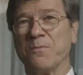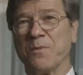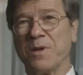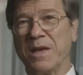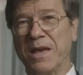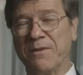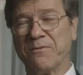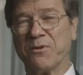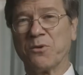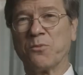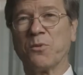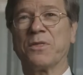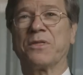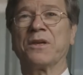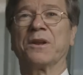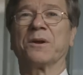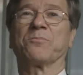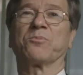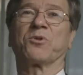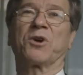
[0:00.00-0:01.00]
Even
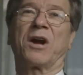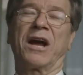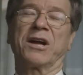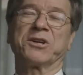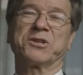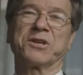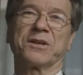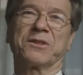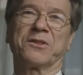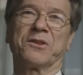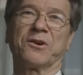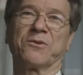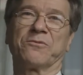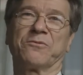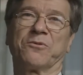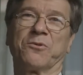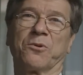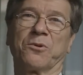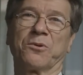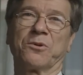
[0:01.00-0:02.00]
within a project,
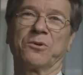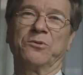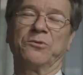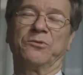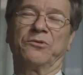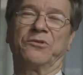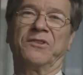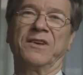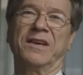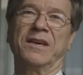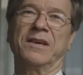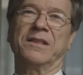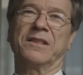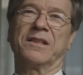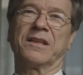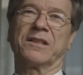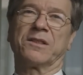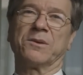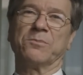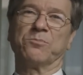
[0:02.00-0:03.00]
therefore, you see
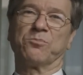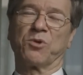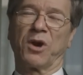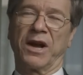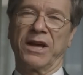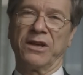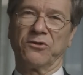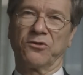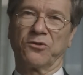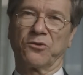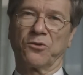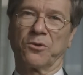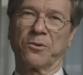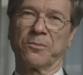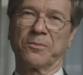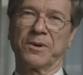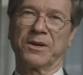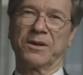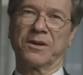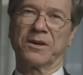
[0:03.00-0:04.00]
that the
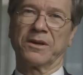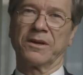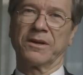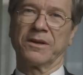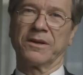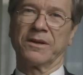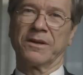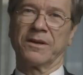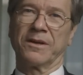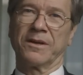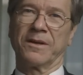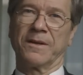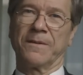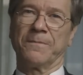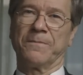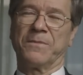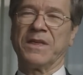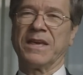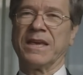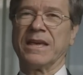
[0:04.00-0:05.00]
brainstorming,
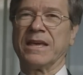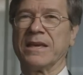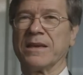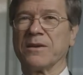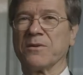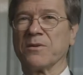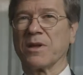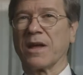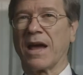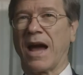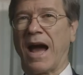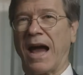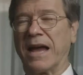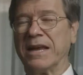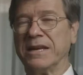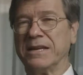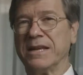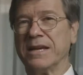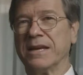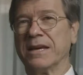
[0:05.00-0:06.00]
the
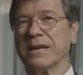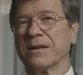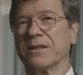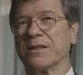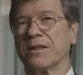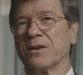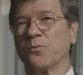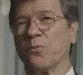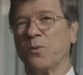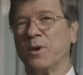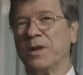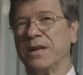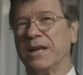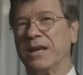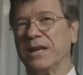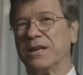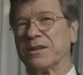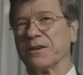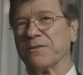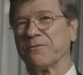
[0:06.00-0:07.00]
idea that we
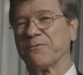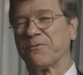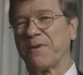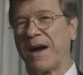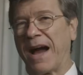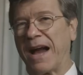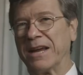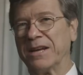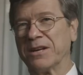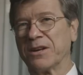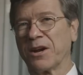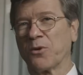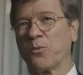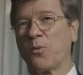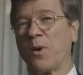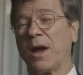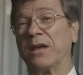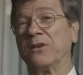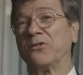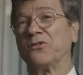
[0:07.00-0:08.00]
need to find our
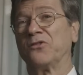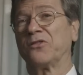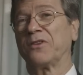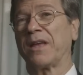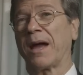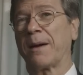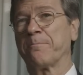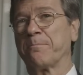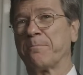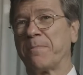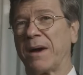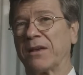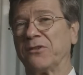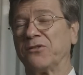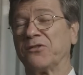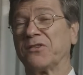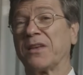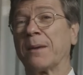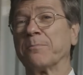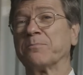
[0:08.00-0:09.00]
way step by
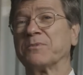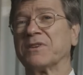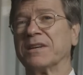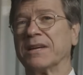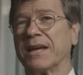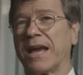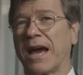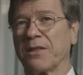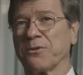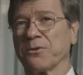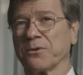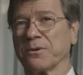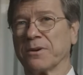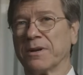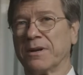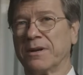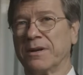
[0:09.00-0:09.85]
step together